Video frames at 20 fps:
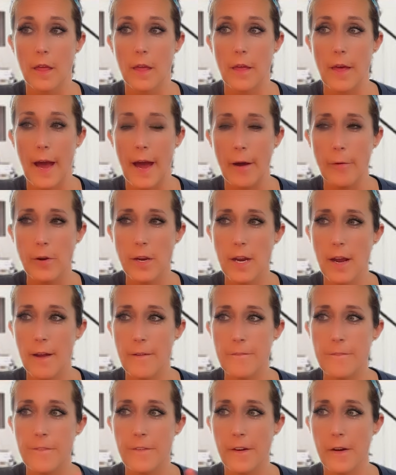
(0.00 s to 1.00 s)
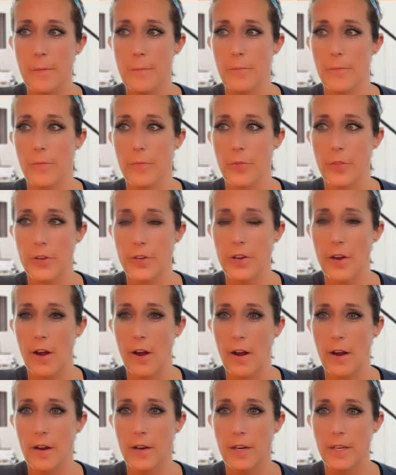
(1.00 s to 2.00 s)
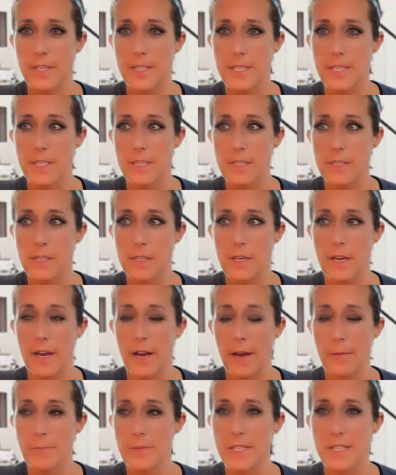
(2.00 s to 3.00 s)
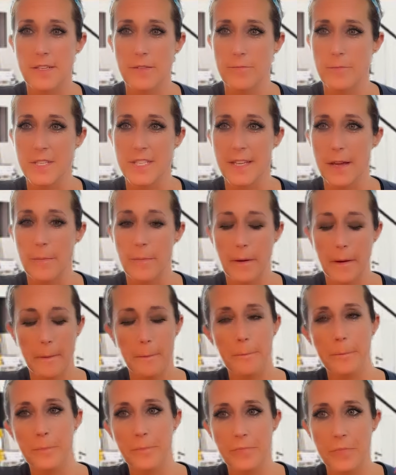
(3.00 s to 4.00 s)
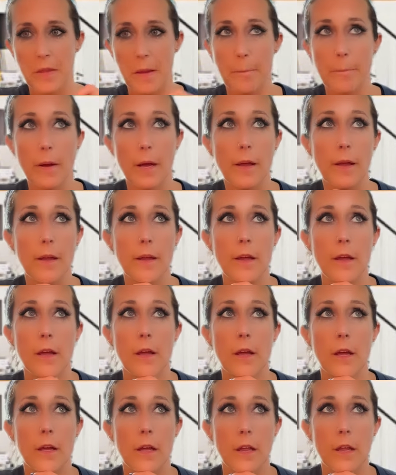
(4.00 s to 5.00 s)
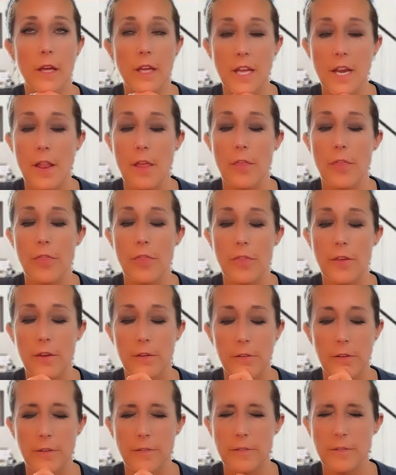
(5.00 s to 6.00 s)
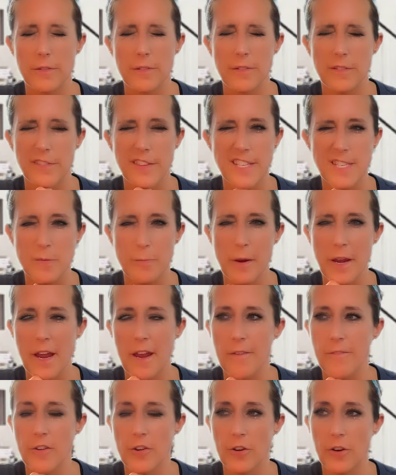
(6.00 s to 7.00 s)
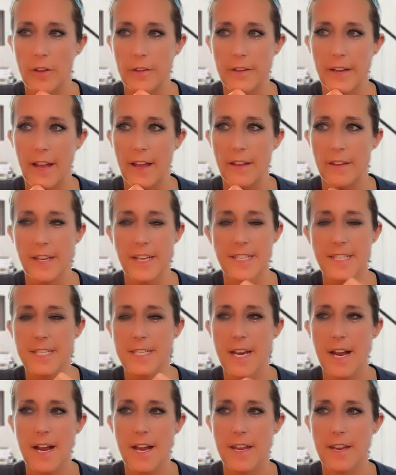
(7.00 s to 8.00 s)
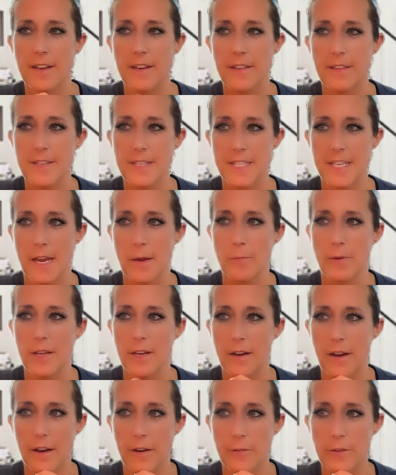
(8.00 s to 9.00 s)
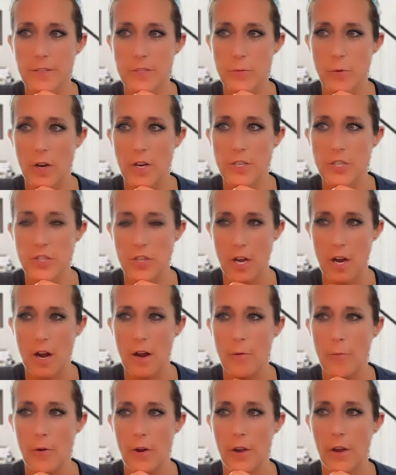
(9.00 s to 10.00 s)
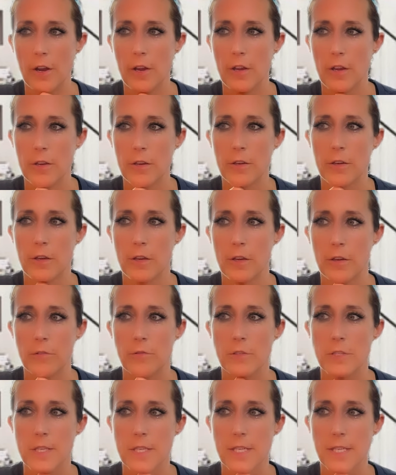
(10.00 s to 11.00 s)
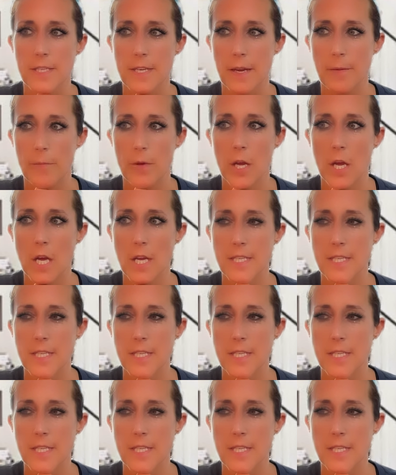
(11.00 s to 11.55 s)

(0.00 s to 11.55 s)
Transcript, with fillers: How he got from the dog, I must have missed that part, but this behavioral and that, it's not the same kid I always watch, the hot one. What's his name?